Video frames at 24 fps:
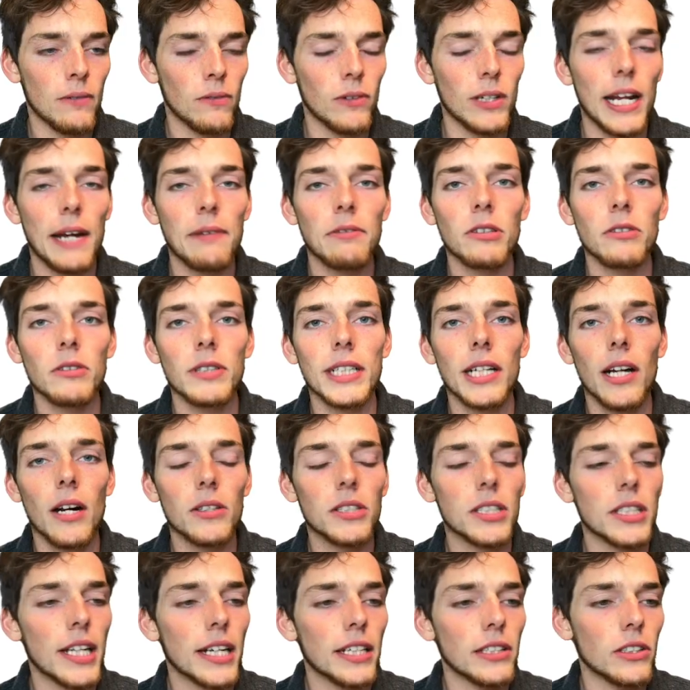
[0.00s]
Whenever we
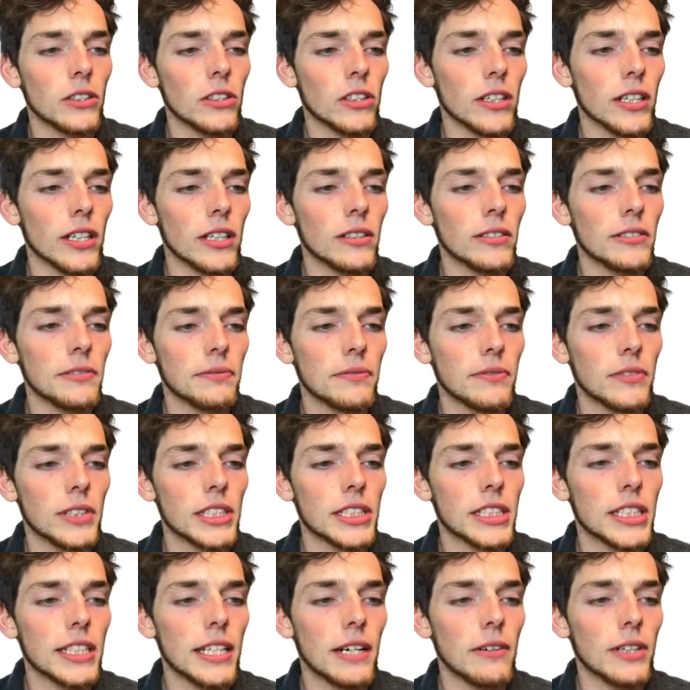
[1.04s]
go to that U R L,
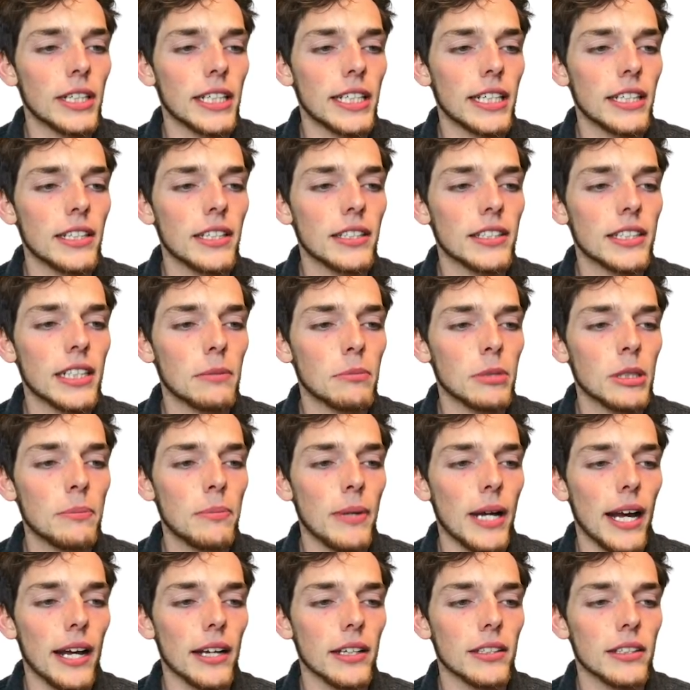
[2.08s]
we see that we get the template
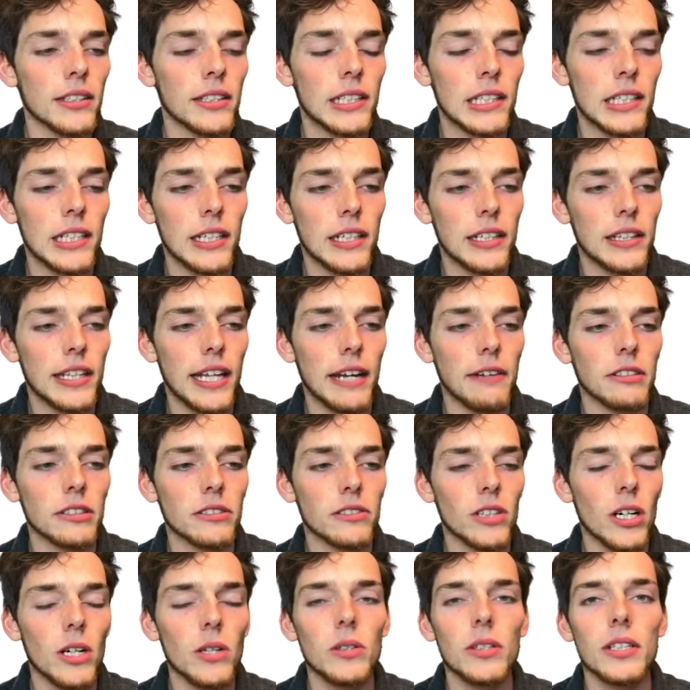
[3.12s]
back that we
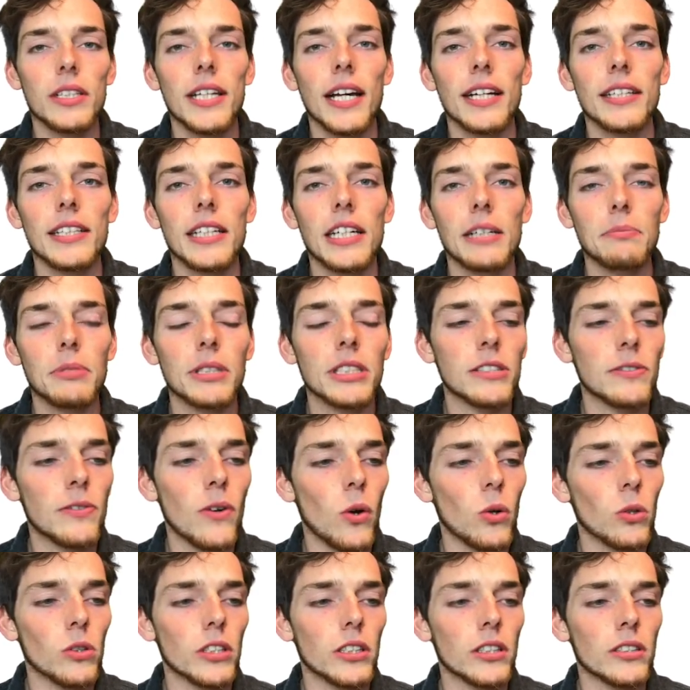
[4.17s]
wrote in that templates
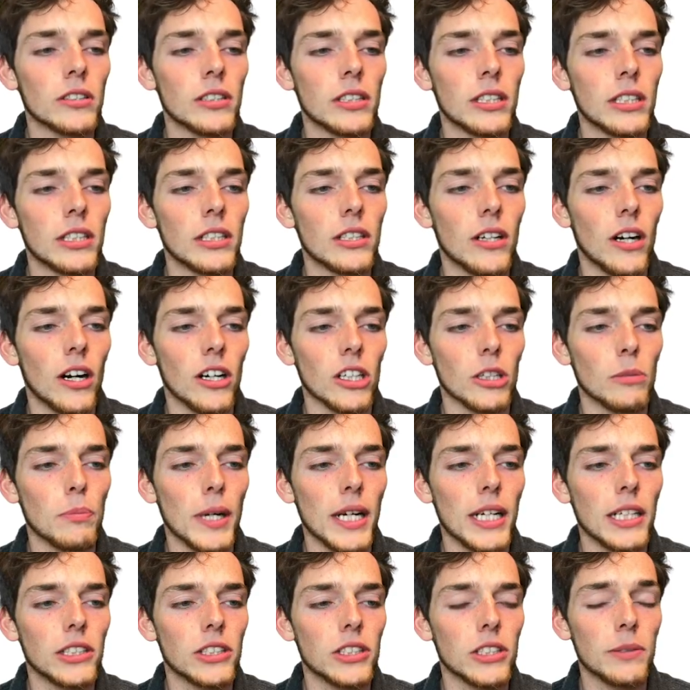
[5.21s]
folder on our
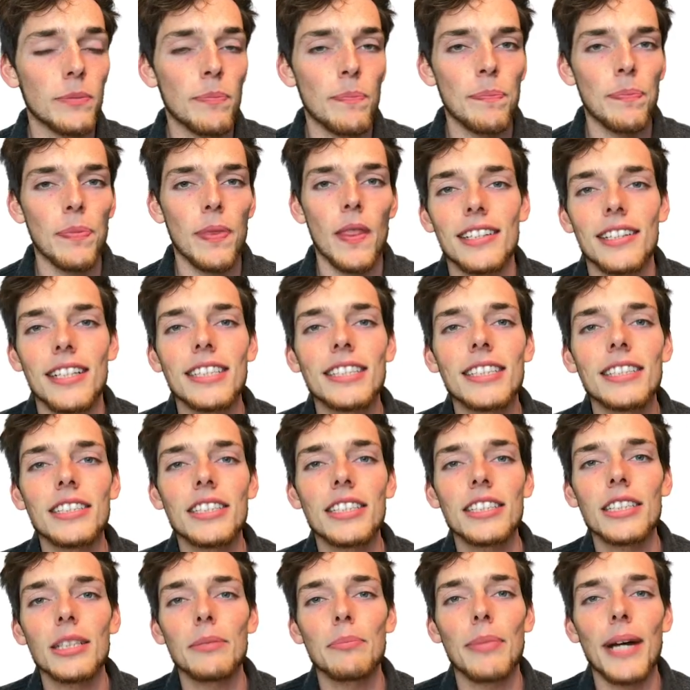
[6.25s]
page. This is
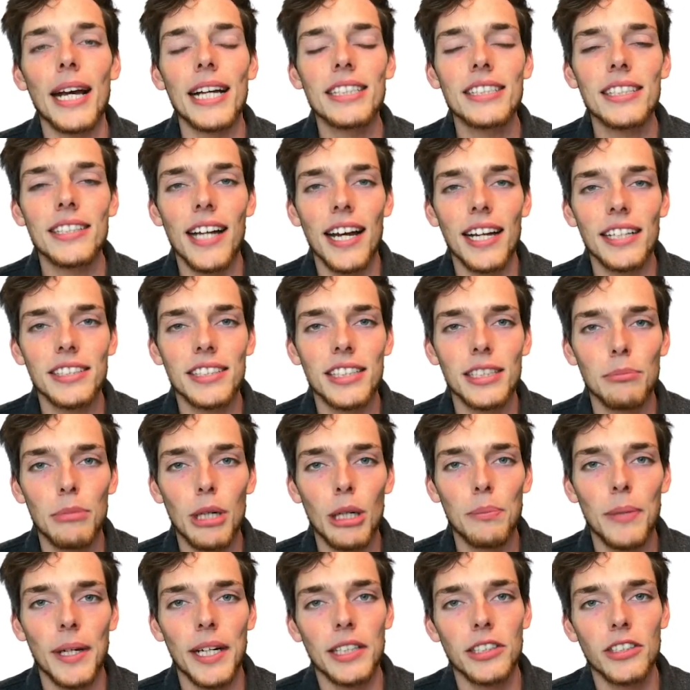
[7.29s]
just a basic H T M
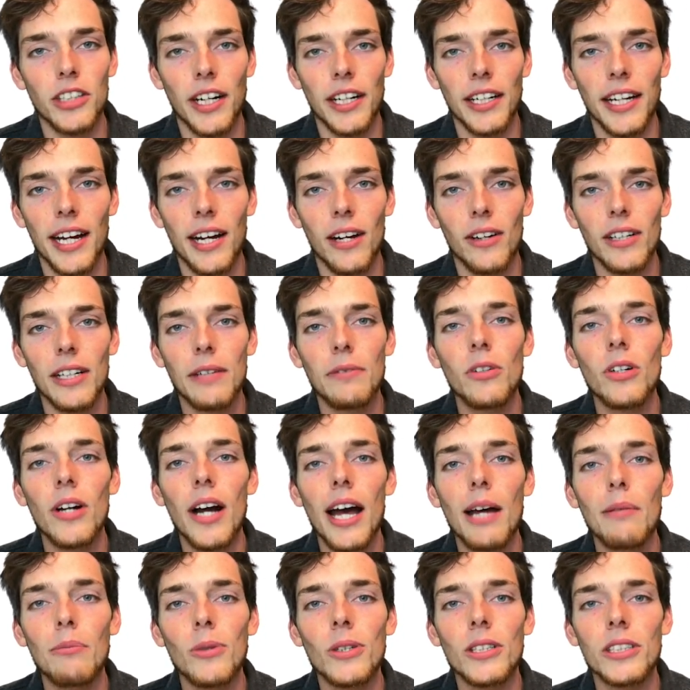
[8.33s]
L page right now, and we'll
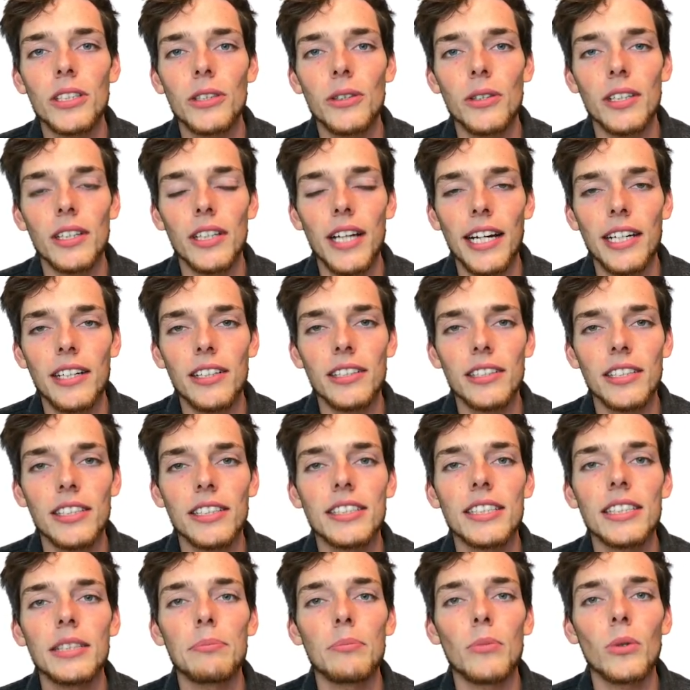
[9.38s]
add more to it later
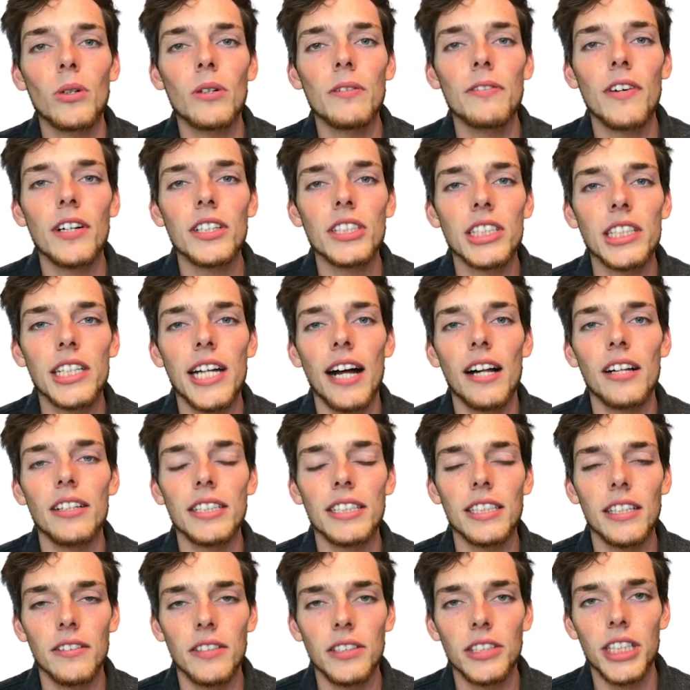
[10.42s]
to see more
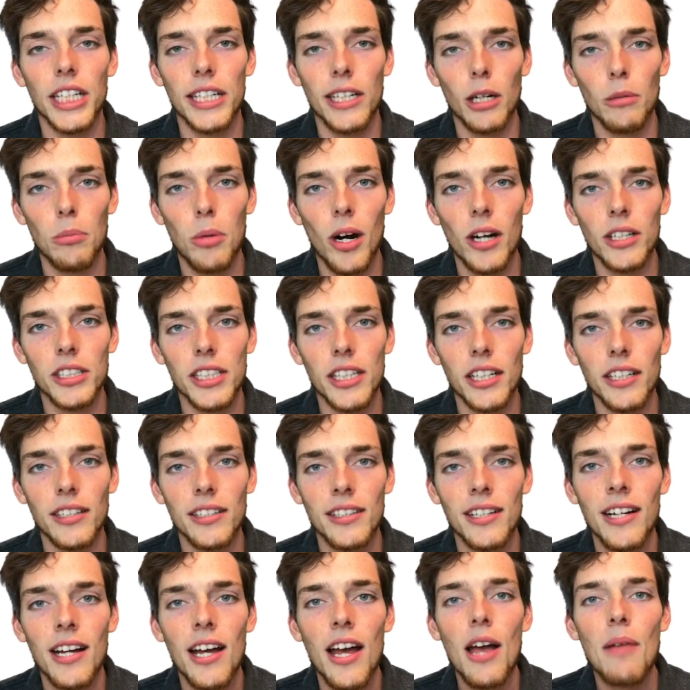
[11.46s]
functionality of the Django project.
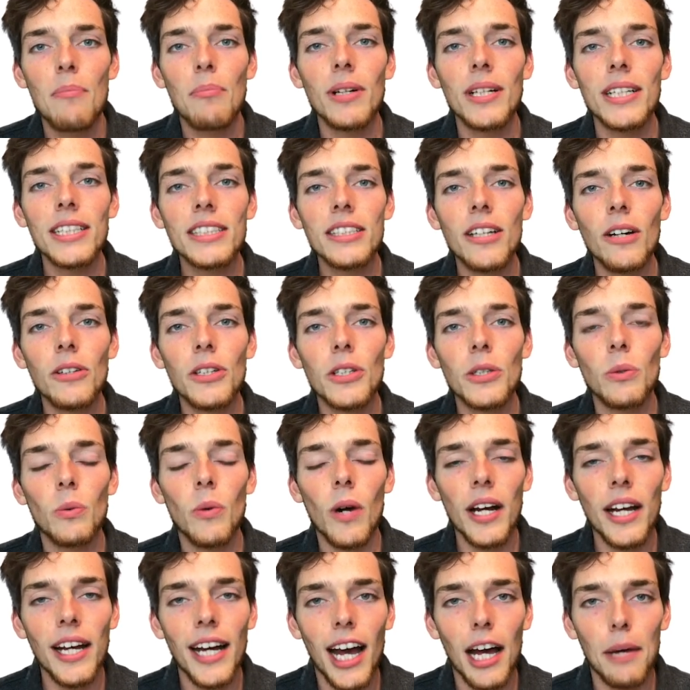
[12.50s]
But let's go through
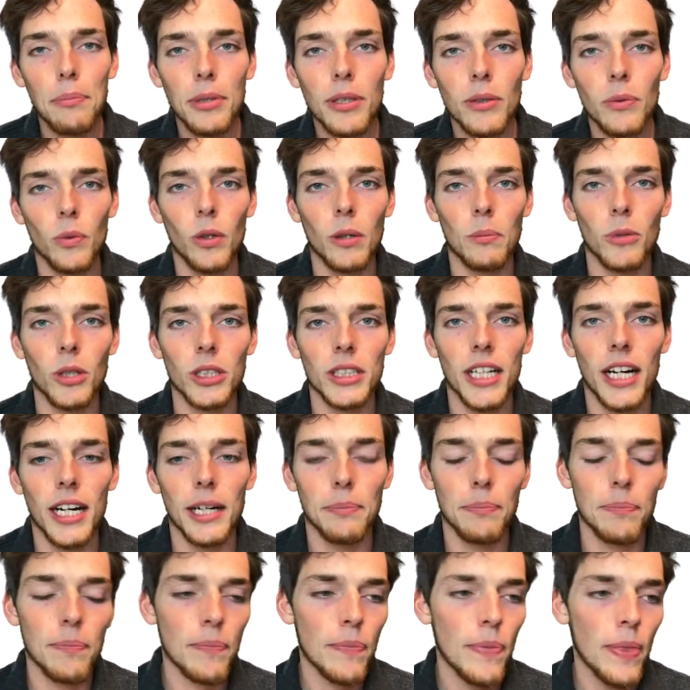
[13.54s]
what happened one more
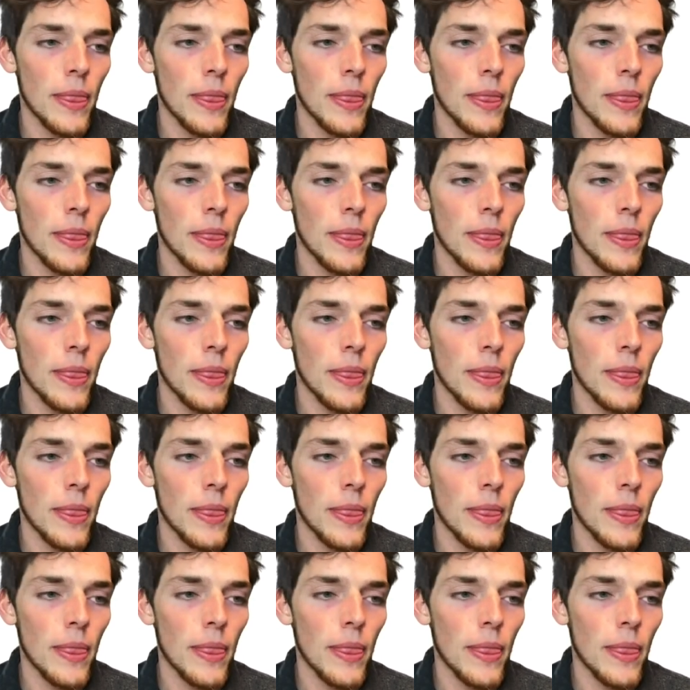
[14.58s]
time.